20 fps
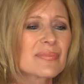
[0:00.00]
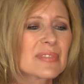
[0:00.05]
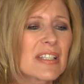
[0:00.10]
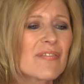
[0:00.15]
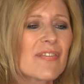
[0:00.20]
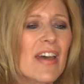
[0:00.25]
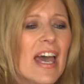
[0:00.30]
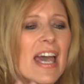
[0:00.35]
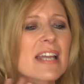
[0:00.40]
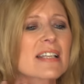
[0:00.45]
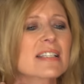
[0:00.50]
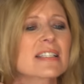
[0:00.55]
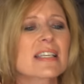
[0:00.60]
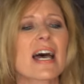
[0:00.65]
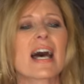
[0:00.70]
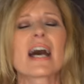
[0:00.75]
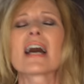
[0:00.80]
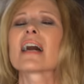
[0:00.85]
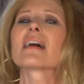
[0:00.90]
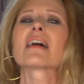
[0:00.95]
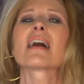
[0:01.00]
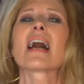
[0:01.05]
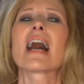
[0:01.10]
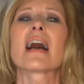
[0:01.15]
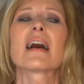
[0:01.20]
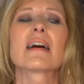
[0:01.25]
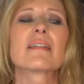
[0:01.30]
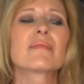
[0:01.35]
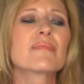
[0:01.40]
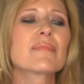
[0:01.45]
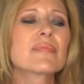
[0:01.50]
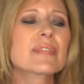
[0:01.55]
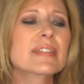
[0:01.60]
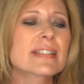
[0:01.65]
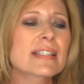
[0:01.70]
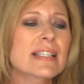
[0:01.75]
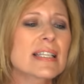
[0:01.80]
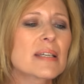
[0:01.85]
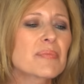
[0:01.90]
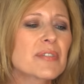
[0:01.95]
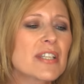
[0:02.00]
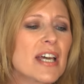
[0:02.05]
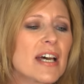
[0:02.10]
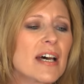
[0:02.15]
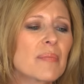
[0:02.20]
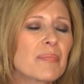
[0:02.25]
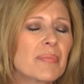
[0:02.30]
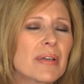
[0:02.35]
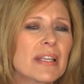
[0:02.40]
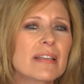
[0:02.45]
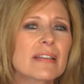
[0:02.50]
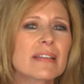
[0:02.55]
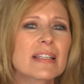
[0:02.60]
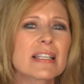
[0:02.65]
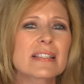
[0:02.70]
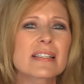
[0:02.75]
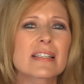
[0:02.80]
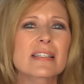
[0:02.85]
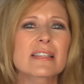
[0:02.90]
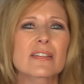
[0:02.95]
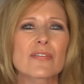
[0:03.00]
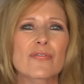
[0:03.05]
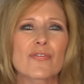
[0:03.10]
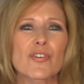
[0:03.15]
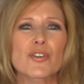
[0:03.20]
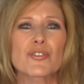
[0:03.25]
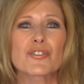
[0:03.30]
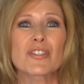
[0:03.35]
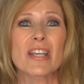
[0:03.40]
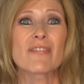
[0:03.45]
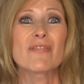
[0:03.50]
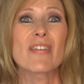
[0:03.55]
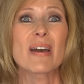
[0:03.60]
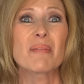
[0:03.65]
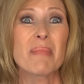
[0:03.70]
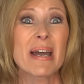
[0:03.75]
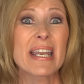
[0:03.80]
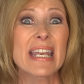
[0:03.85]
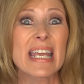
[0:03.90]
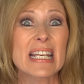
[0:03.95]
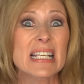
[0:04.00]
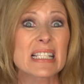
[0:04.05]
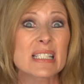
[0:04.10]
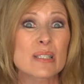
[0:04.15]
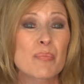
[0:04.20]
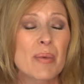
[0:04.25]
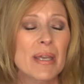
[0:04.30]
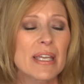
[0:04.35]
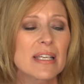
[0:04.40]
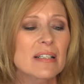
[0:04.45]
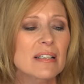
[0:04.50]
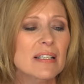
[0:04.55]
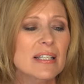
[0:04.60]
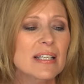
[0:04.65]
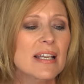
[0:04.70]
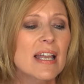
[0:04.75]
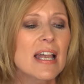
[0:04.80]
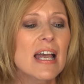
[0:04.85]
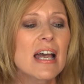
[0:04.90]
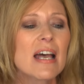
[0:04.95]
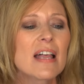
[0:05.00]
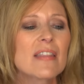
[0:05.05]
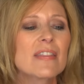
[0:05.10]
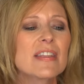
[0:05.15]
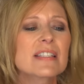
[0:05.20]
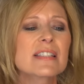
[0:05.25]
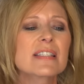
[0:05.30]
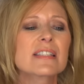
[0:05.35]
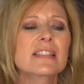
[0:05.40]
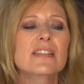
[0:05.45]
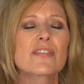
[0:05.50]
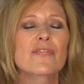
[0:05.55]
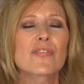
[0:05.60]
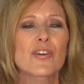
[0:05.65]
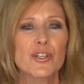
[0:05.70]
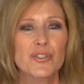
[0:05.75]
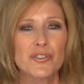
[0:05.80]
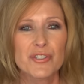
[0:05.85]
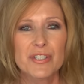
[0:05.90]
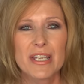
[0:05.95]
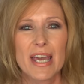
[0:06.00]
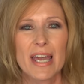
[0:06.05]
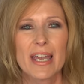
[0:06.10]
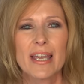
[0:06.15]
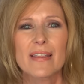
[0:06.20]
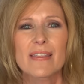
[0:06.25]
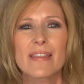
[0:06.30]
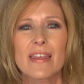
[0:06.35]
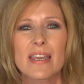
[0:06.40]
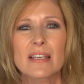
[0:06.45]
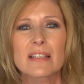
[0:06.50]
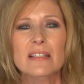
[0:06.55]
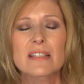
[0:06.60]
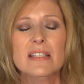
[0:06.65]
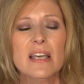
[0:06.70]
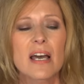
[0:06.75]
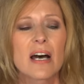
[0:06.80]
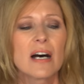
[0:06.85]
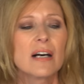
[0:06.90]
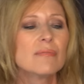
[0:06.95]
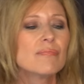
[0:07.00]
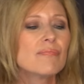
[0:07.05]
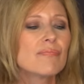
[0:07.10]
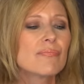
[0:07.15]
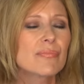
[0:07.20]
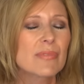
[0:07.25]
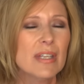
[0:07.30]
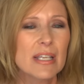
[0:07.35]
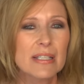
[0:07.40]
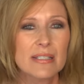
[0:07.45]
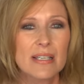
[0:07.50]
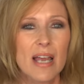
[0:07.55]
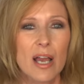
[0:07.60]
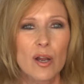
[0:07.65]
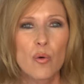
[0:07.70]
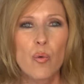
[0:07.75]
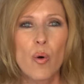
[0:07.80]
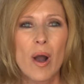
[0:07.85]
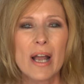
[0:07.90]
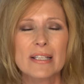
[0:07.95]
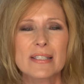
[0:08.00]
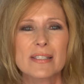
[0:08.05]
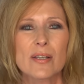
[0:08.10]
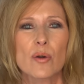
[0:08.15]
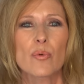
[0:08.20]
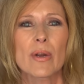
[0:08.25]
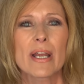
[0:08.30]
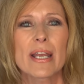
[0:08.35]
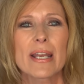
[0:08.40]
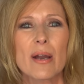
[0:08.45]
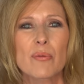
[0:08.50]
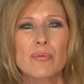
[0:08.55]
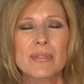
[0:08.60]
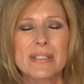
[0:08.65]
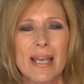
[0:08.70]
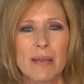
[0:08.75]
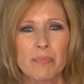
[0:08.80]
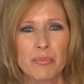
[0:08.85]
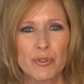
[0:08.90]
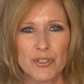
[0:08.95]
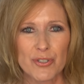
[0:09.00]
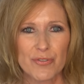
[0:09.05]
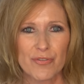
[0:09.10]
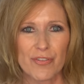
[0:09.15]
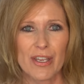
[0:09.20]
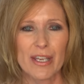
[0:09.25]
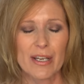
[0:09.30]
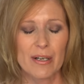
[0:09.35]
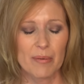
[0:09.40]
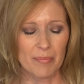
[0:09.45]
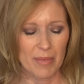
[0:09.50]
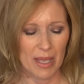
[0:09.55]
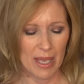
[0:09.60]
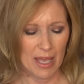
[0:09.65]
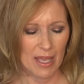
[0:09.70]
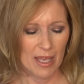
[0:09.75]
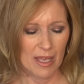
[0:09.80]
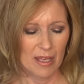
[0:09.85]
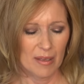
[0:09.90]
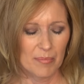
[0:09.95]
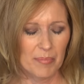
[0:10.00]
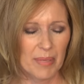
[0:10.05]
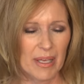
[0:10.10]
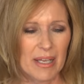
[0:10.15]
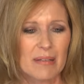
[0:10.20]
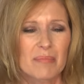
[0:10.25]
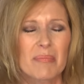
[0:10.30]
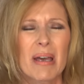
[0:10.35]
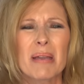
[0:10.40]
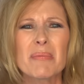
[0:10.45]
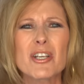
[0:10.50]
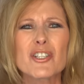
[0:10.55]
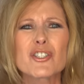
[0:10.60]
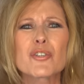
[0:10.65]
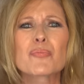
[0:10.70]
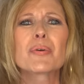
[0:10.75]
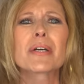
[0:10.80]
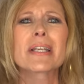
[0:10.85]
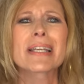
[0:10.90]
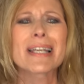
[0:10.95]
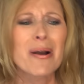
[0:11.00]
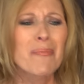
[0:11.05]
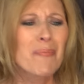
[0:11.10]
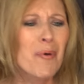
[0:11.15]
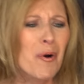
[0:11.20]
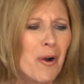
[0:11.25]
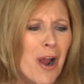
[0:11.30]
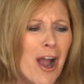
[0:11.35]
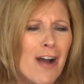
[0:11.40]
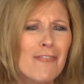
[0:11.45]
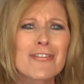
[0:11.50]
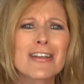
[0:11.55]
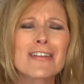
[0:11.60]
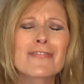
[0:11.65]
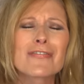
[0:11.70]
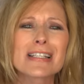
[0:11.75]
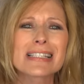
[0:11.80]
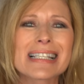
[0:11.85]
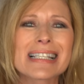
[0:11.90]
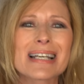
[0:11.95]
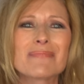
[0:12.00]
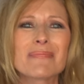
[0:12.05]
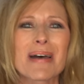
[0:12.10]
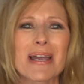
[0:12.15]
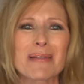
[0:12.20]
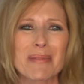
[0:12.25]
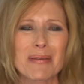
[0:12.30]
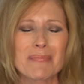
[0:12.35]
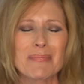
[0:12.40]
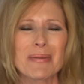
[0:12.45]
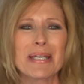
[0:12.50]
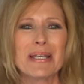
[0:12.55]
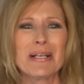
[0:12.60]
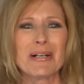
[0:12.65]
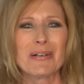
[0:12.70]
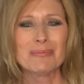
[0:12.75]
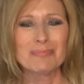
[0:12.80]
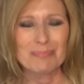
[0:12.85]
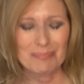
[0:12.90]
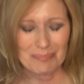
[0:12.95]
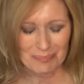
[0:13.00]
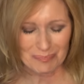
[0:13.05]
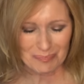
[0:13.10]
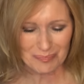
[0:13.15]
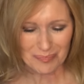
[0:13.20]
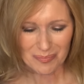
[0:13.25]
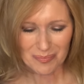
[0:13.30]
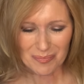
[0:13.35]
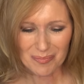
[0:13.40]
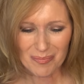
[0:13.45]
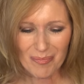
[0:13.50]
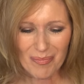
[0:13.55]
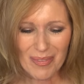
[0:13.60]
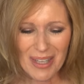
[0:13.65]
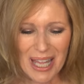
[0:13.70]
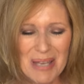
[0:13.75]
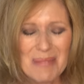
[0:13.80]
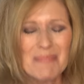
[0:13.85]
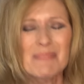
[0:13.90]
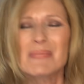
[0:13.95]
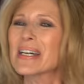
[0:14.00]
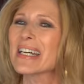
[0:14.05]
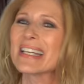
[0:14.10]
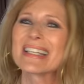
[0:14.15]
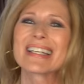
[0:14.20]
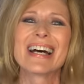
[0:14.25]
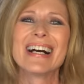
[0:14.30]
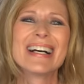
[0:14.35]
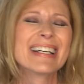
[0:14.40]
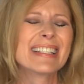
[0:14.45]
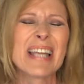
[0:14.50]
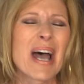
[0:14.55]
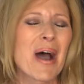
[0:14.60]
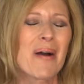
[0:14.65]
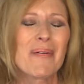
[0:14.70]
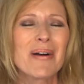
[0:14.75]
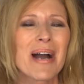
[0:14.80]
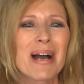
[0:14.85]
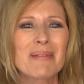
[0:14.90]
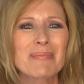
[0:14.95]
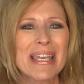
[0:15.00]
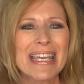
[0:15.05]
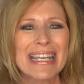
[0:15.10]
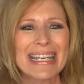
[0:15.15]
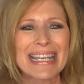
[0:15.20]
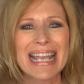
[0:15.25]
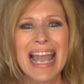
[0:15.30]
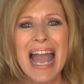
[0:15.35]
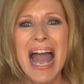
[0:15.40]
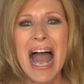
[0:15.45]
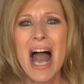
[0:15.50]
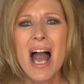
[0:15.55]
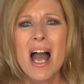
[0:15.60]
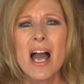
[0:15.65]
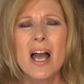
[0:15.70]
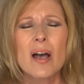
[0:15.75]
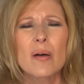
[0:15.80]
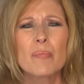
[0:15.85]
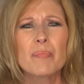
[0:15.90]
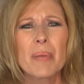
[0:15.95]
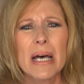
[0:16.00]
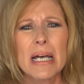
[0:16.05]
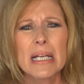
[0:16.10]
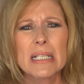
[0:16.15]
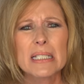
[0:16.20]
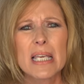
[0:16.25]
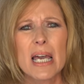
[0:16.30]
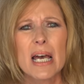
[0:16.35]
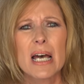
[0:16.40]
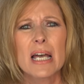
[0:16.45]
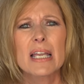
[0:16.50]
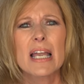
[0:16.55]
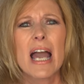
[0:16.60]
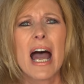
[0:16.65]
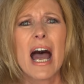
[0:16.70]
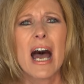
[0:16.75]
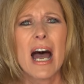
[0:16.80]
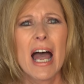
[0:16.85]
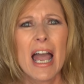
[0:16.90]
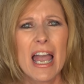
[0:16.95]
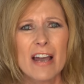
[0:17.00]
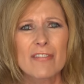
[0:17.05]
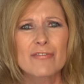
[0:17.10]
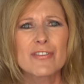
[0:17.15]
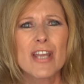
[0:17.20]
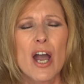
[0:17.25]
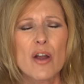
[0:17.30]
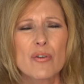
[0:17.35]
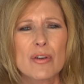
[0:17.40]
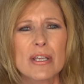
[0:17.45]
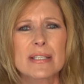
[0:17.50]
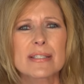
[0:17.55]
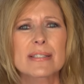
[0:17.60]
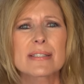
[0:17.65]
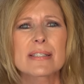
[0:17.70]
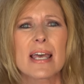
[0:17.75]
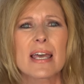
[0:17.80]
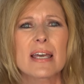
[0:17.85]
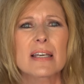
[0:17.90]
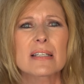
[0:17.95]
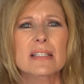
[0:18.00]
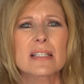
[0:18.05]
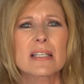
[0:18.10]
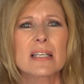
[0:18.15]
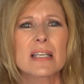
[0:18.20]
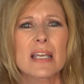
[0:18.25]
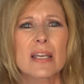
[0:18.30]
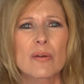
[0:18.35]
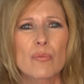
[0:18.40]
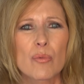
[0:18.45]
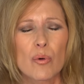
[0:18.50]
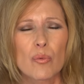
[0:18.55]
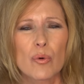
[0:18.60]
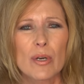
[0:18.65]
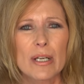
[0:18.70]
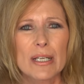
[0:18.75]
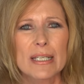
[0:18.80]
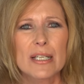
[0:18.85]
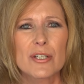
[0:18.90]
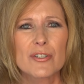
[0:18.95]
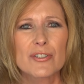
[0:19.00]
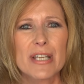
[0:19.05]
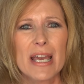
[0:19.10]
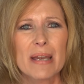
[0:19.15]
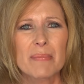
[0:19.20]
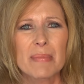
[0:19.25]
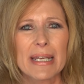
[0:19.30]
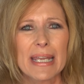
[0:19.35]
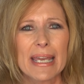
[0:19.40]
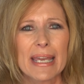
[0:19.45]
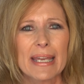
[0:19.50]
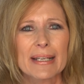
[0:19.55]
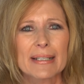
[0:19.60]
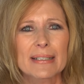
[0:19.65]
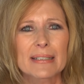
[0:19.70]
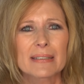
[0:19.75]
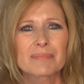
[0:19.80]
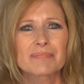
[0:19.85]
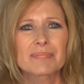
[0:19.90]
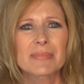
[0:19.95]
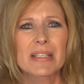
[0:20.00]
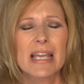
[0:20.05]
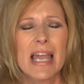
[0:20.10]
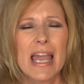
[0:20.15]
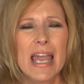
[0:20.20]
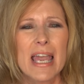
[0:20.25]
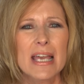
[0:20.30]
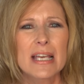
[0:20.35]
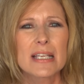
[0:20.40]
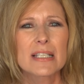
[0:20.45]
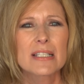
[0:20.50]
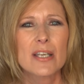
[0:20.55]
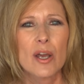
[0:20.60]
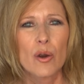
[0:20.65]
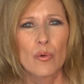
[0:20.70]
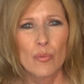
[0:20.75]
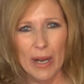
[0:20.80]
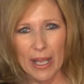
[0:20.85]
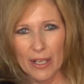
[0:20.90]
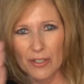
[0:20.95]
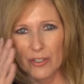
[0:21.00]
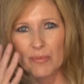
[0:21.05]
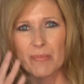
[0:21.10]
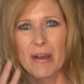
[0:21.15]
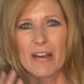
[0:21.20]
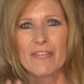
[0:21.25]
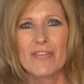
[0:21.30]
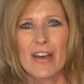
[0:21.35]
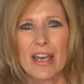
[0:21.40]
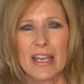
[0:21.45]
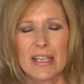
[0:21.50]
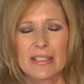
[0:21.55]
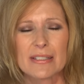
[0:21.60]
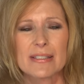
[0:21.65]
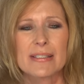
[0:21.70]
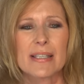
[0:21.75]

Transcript: In fact, I slipped up, and this is the first day. In fact, my neck is peeling. This is the first day that it's not quite so red. I was able to film, but maybe I should put it on more often if going to make me peel. But no, I'm kidding. But I have noticed that it will really irritate my neck and around my face.